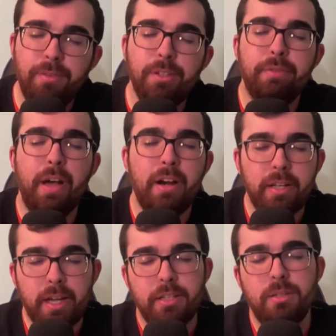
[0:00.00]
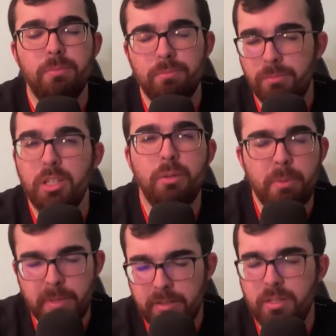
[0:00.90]
You finally got some, you know,
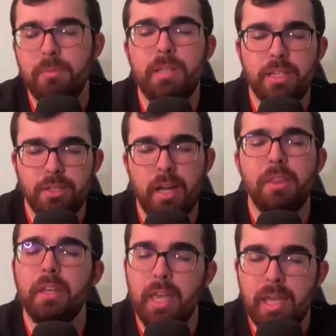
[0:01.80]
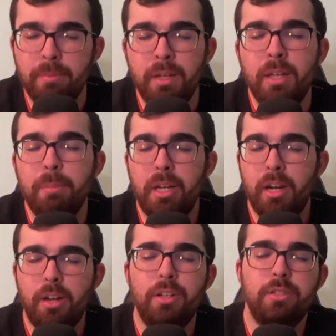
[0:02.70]
momentum, then you tied the game, but then
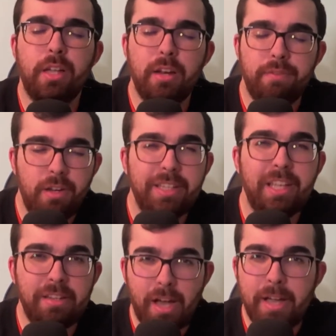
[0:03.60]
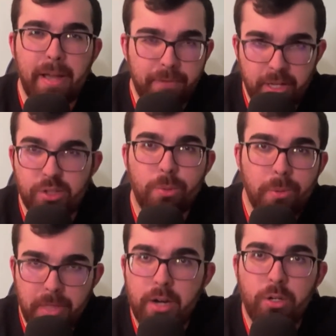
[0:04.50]
it also kind of felt like they died after they
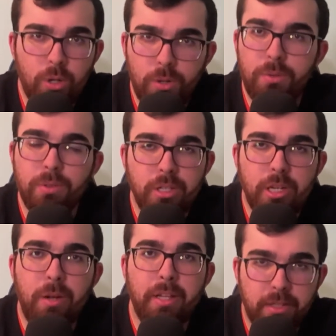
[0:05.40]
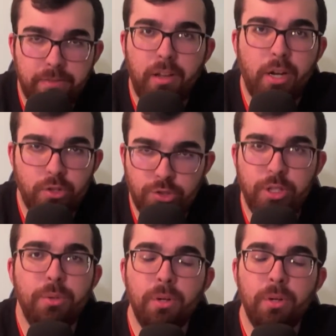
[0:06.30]
scored that goal, you know, like the Flyers do.